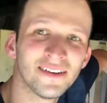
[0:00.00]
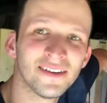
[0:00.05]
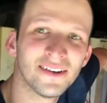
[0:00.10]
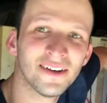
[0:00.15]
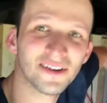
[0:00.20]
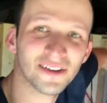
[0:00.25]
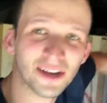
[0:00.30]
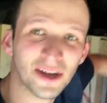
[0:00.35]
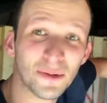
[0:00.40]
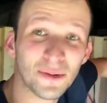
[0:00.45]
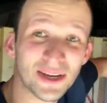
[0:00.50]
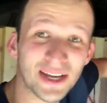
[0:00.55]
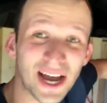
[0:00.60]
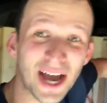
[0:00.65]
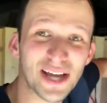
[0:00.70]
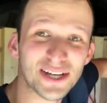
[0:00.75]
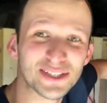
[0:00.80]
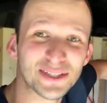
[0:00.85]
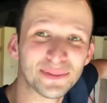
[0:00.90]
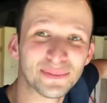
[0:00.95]
Okay, we
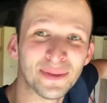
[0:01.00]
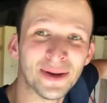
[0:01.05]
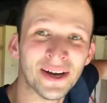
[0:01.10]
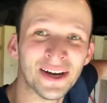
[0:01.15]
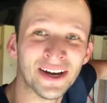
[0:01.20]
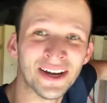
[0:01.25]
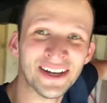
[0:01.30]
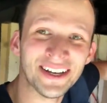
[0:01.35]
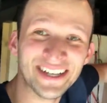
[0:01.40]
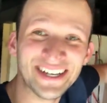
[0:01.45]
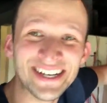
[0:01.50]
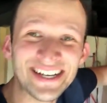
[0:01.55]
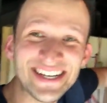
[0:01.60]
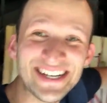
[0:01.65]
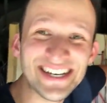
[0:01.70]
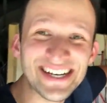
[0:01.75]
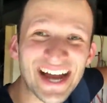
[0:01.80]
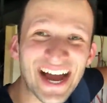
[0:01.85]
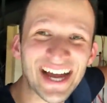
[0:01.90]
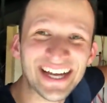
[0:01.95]
got some uh,
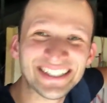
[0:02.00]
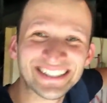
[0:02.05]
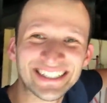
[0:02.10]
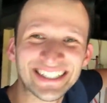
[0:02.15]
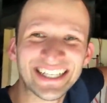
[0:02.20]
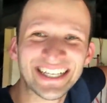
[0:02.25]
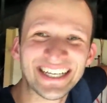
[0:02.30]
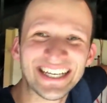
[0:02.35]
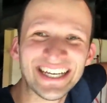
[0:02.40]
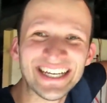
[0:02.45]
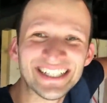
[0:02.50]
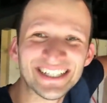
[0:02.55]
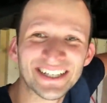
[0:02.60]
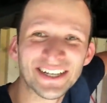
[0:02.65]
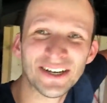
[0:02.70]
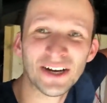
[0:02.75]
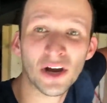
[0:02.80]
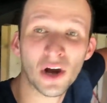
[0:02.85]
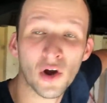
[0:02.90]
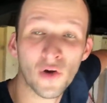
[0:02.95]
nice heat
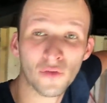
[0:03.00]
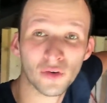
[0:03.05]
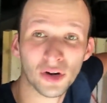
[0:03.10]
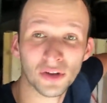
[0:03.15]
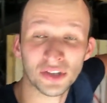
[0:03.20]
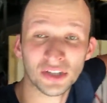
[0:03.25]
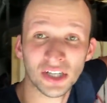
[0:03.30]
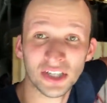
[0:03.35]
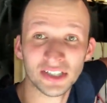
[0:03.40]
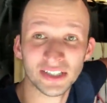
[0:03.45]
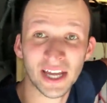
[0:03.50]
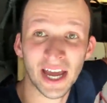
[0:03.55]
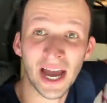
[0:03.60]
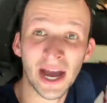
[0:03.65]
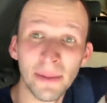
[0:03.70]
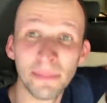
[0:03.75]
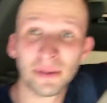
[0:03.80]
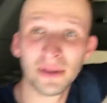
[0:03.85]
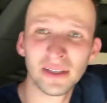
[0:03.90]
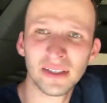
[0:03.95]
over on the dust
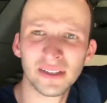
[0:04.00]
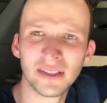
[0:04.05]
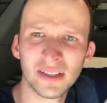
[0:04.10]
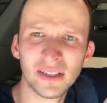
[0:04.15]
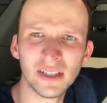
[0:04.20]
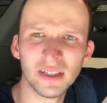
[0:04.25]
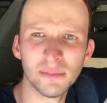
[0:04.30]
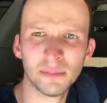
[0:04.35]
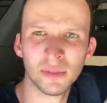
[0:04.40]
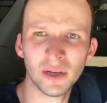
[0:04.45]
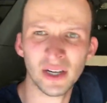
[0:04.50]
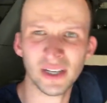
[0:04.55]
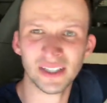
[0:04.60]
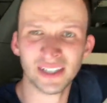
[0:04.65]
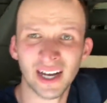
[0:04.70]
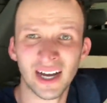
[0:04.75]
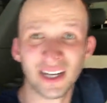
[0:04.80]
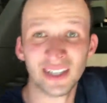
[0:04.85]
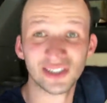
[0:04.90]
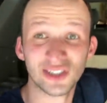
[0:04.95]
cap, but
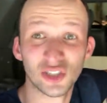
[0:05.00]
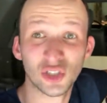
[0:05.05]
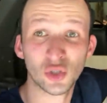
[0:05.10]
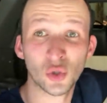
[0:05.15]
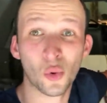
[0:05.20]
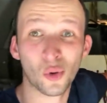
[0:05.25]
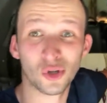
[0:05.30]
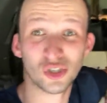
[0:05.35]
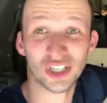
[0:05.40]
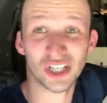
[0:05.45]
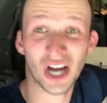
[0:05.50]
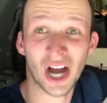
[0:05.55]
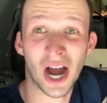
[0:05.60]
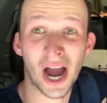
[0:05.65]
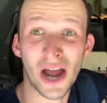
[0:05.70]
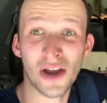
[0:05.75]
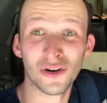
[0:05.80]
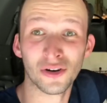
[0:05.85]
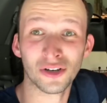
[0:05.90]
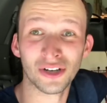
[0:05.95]
not scorching
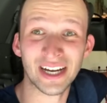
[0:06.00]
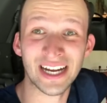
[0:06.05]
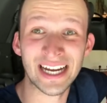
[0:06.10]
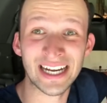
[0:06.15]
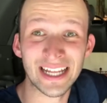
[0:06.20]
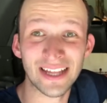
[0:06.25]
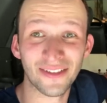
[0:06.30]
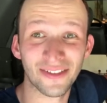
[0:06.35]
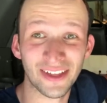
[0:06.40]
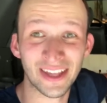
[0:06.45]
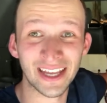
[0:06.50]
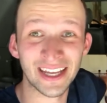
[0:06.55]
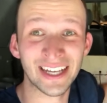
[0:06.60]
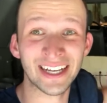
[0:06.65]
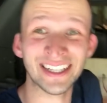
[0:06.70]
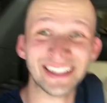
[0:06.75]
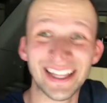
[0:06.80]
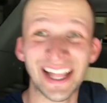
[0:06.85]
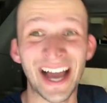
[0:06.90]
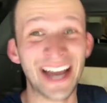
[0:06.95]
hot or anything
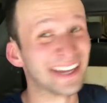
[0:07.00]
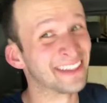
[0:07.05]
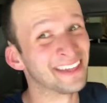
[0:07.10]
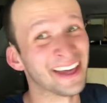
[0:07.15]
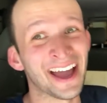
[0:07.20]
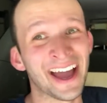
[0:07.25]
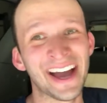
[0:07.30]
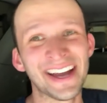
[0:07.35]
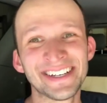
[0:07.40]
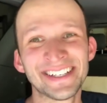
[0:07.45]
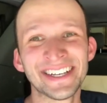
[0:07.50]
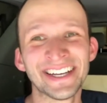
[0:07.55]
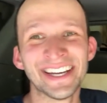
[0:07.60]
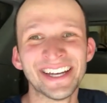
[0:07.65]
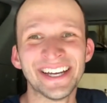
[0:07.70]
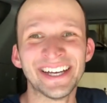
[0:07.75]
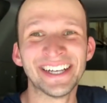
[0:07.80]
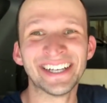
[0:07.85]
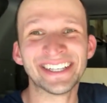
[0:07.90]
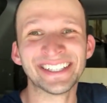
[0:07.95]
like that.
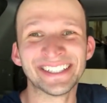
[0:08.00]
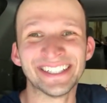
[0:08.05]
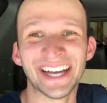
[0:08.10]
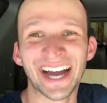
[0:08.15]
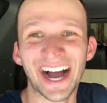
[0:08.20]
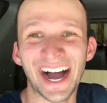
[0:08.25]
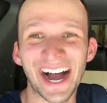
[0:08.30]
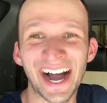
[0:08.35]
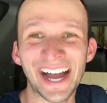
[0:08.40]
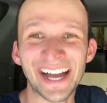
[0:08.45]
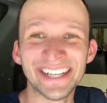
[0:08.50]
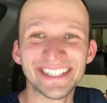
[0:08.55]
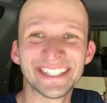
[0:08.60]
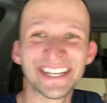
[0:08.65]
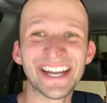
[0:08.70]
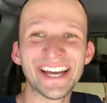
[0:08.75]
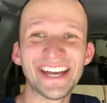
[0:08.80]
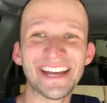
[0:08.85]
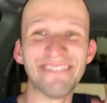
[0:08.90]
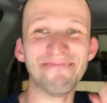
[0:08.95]
Guys,
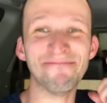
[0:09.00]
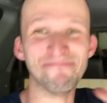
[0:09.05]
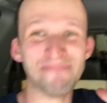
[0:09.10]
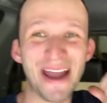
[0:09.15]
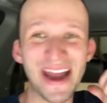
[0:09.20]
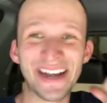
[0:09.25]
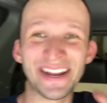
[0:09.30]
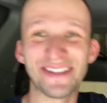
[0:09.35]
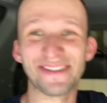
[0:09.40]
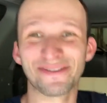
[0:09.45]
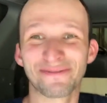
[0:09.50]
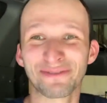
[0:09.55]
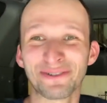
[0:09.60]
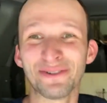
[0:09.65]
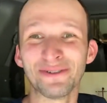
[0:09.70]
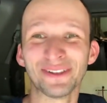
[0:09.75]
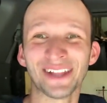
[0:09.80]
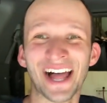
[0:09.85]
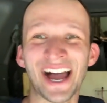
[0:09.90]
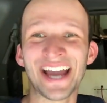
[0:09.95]
made it
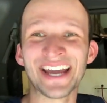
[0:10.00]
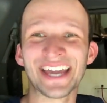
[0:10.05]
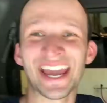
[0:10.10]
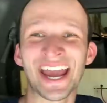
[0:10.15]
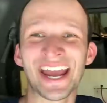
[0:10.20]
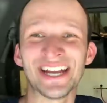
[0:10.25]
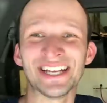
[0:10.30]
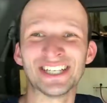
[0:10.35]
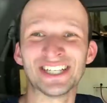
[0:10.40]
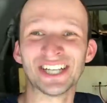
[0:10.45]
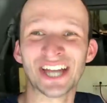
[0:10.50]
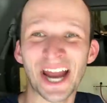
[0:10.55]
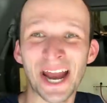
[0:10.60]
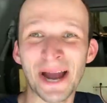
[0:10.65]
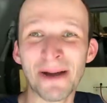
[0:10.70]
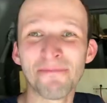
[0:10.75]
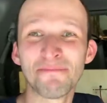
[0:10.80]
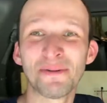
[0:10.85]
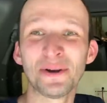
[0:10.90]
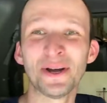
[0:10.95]
through like a
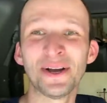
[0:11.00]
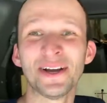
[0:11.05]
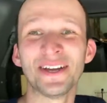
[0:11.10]
champ.